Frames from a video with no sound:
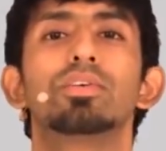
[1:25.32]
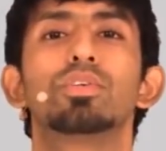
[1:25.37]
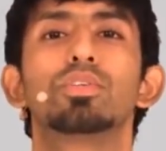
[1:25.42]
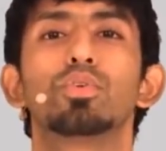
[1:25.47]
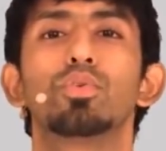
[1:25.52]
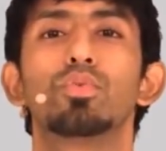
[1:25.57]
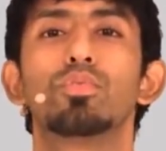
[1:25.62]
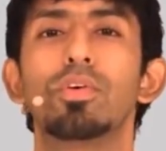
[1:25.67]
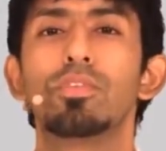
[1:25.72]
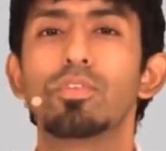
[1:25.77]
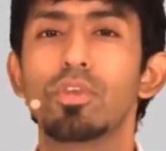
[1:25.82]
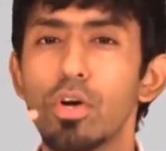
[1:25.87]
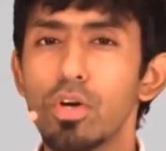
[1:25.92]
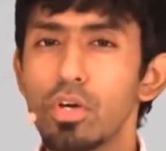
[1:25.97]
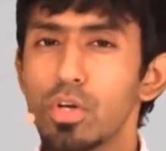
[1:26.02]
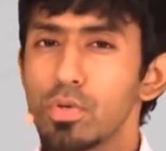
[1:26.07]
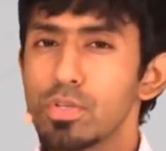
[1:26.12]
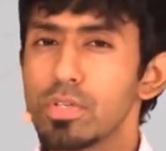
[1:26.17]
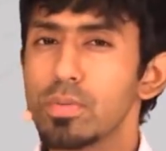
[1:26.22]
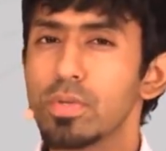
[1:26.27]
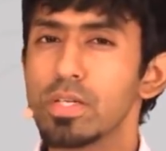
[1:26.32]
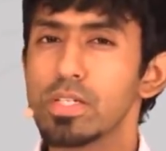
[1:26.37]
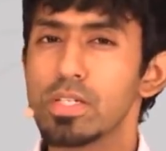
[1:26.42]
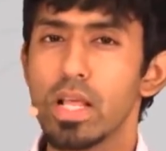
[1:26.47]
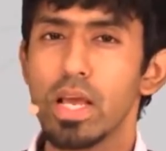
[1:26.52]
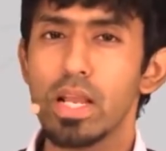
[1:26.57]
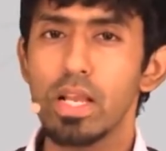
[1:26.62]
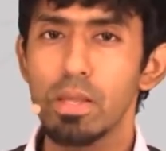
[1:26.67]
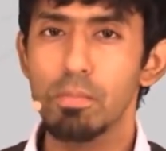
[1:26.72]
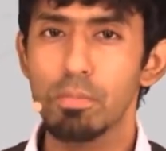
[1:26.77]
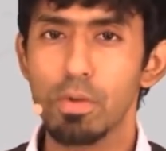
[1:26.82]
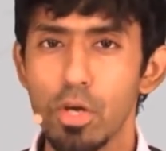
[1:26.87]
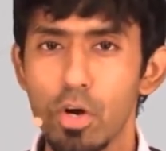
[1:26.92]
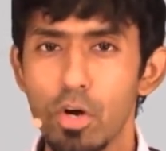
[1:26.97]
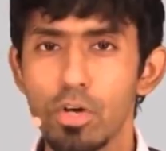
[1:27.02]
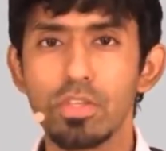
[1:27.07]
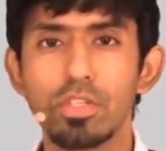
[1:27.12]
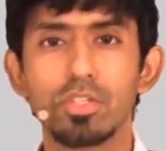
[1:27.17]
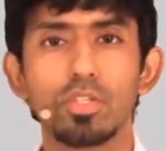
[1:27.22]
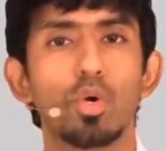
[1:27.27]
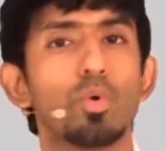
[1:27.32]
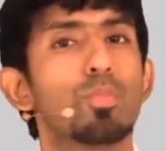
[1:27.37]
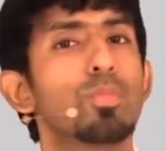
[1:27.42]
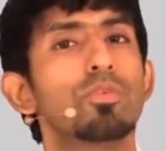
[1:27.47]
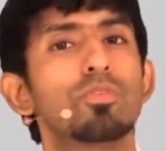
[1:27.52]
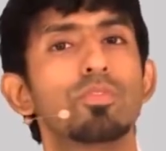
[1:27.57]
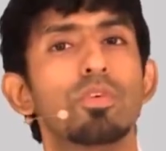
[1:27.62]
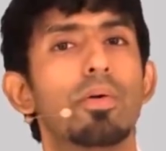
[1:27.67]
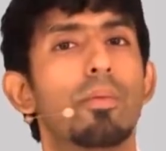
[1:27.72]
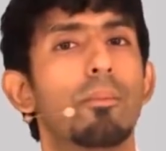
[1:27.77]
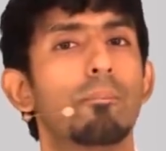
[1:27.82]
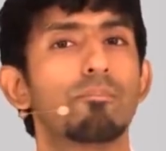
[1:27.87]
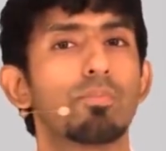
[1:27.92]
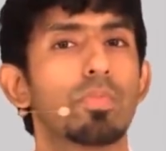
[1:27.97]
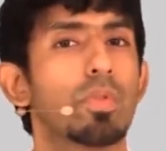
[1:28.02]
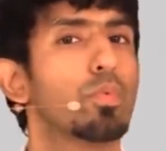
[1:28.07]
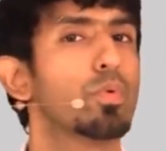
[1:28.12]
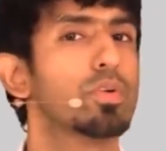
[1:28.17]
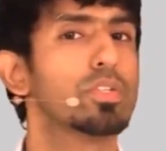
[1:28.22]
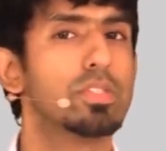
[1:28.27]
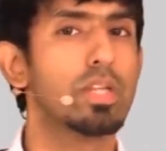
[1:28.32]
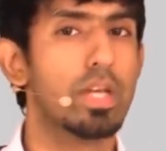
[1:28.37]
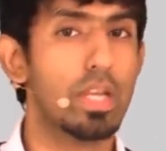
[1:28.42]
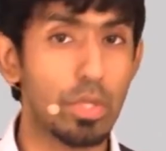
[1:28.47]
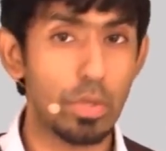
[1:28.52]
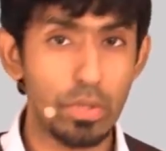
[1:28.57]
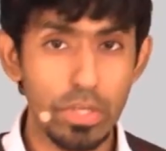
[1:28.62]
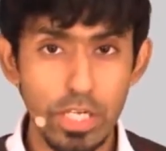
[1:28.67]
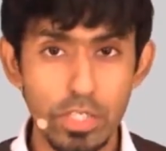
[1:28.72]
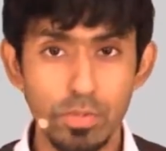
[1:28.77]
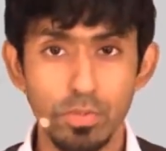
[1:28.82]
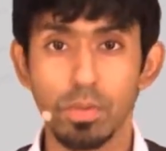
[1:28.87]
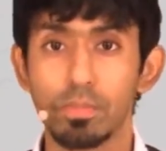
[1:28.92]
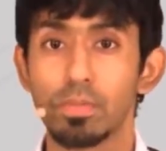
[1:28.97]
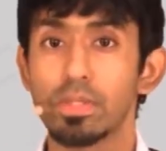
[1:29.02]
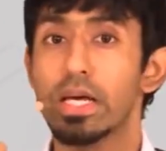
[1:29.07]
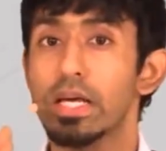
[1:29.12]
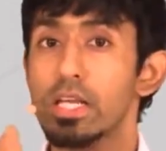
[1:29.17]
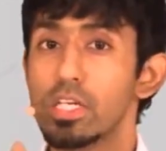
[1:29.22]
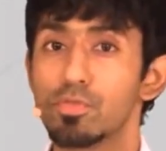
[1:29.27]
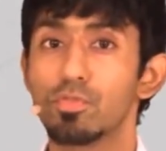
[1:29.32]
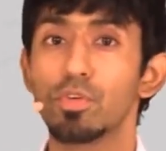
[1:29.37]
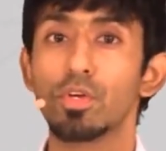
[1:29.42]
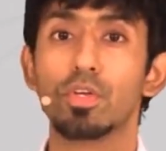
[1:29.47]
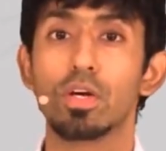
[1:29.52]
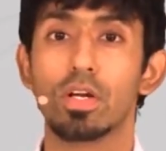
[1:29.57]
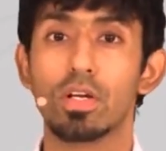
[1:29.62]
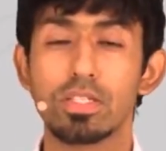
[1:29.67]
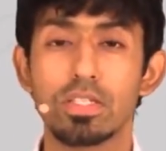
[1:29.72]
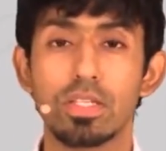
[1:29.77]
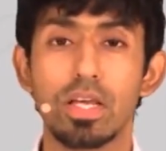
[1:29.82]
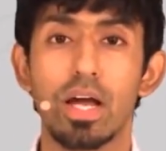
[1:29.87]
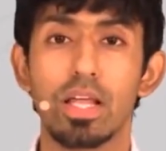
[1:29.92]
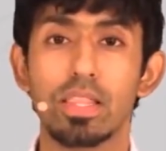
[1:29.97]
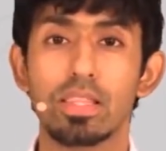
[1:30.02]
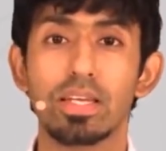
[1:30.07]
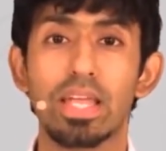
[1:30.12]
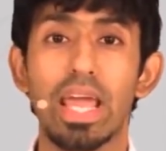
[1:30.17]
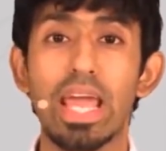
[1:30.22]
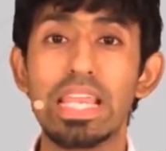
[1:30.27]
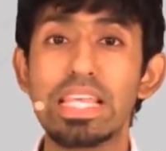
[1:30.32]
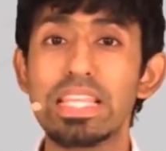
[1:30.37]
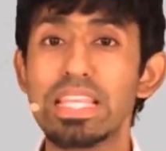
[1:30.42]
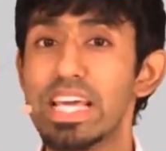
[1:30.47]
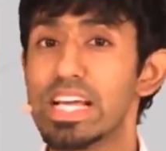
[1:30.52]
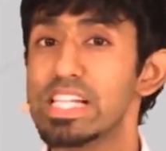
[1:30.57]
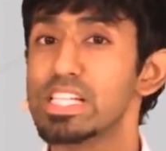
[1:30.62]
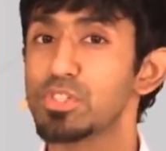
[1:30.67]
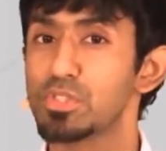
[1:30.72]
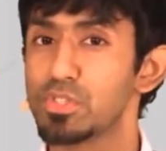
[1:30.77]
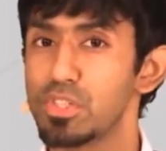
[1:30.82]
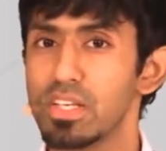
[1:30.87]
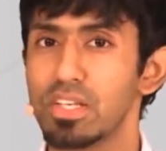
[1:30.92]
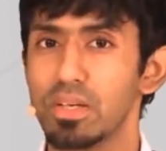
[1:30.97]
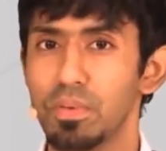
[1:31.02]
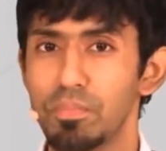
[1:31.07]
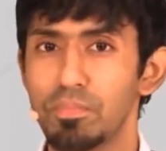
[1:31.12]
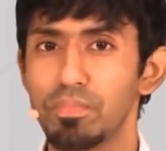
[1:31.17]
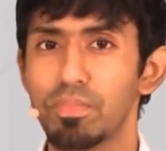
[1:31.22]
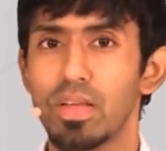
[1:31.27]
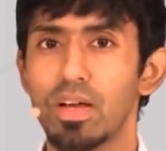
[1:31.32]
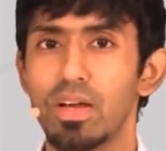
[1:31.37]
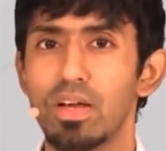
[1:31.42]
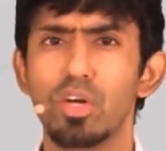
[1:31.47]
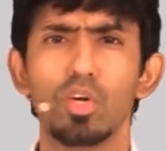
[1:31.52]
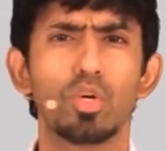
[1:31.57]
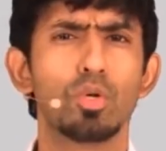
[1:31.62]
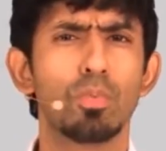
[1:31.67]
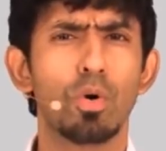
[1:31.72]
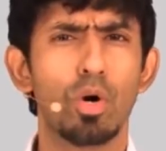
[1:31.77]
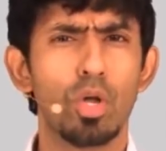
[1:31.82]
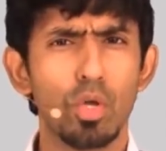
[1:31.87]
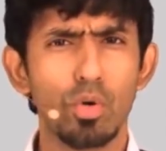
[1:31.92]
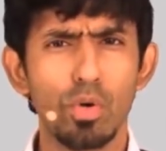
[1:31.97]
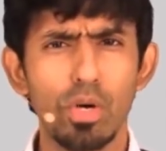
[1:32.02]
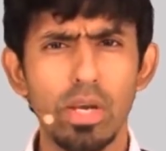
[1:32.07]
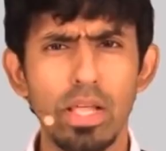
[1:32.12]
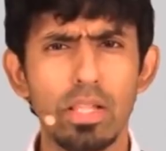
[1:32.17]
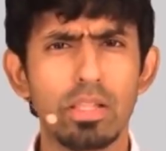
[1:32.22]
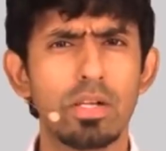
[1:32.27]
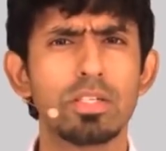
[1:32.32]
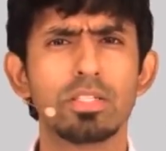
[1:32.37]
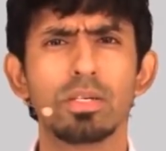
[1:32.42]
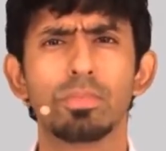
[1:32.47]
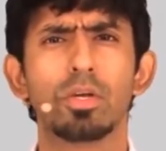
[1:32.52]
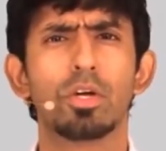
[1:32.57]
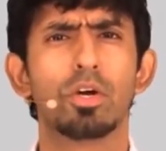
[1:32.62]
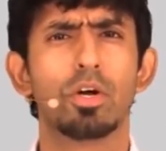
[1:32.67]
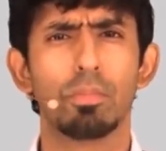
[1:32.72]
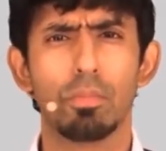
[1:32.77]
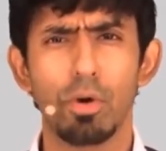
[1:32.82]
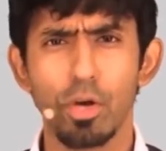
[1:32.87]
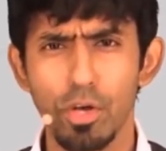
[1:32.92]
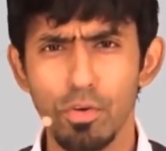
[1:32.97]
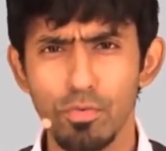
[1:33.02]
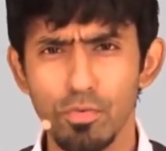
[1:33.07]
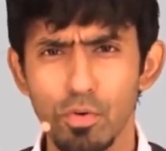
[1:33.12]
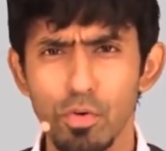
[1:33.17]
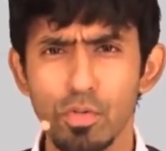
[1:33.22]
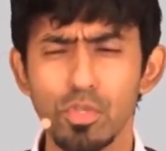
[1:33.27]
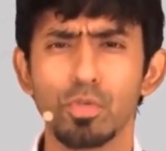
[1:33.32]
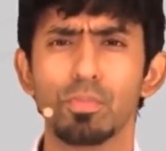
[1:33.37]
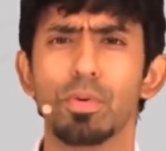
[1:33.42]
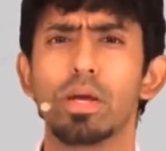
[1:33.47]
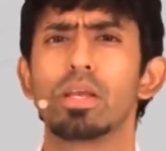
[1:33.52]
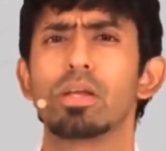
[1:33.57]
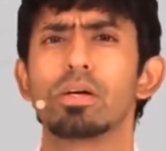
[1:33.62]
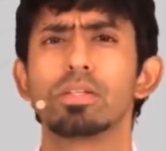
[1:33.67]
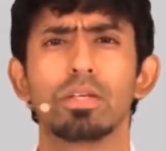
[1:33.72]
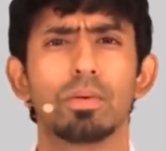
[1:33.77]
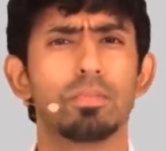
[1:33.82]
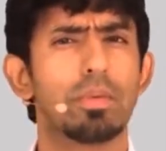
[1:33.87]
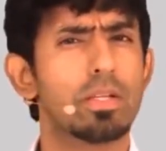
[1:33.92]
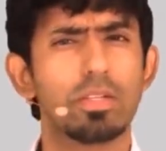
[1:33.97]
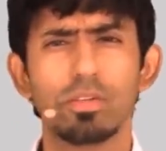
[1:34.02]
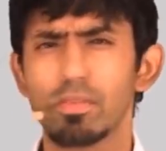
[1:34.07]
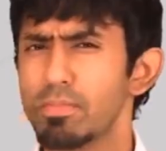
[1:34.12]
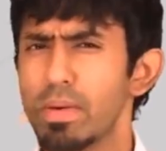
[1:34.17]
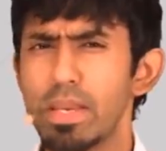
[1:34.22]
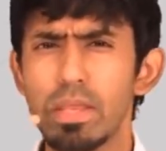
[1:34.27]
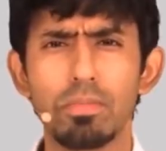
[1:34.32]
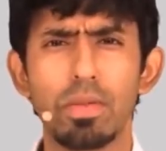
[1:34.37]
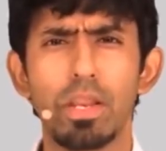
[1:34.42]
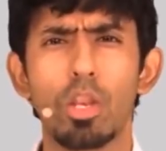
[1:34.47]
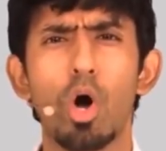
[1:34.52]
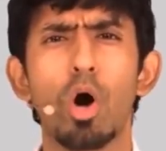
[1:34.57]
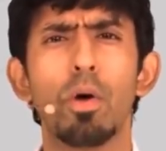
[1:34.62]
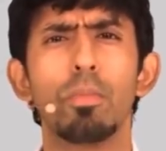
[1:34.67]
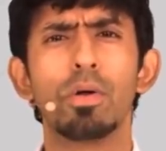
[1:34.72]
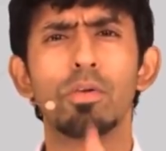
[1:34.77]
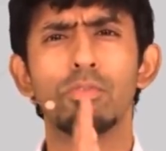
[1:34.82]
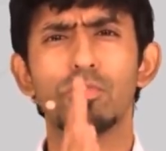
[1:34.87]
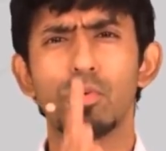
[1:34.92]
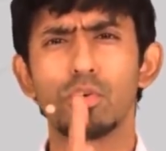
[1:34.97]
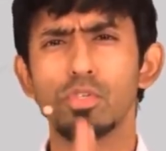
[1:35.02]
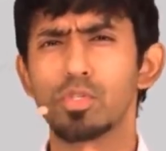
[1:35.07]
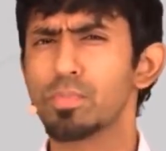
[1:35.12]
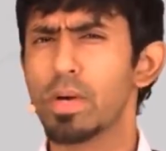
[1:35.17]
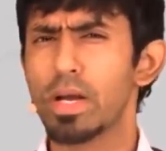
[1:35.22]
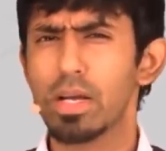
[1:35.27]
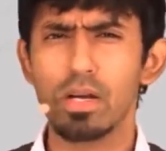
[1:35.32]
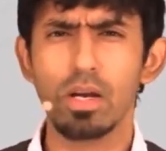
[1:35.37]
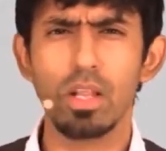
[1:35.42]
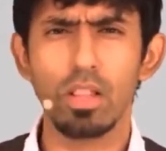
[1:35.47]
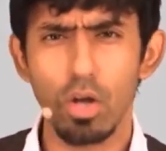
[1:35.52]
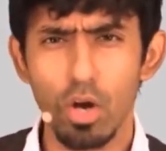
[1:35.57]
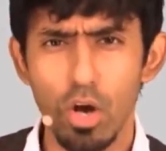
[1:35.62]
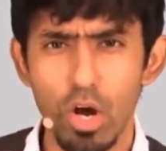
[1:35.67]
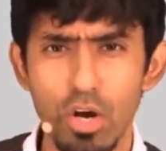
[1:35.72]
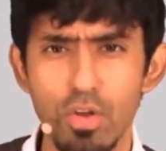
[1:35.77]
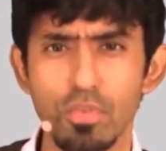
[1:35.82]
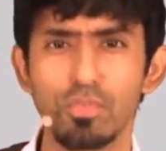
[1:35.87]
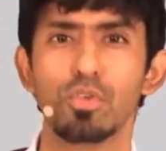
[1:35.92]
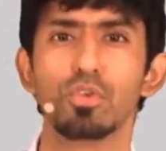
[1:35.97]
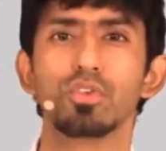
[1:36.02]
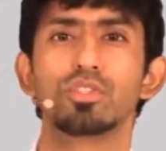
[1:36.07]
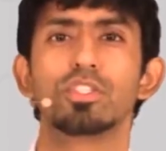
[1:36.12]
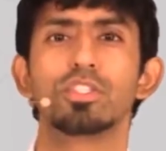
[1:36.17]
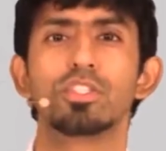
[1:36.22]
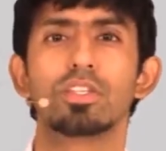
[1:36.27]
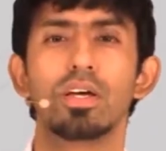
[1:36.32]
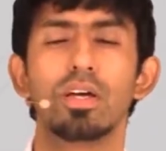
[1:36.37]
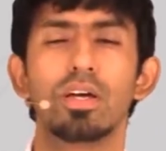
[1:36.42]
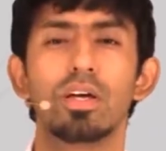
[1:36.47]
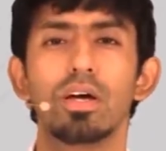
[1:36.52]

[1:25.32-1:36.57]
So we've taught you something slightly beyond the scope of was there in your textbook, but that is for you to understand that anything else you see. Tomorrow you'll learn something called buoyant force, you might learn some other, many normal force, you might learn a lot of forces.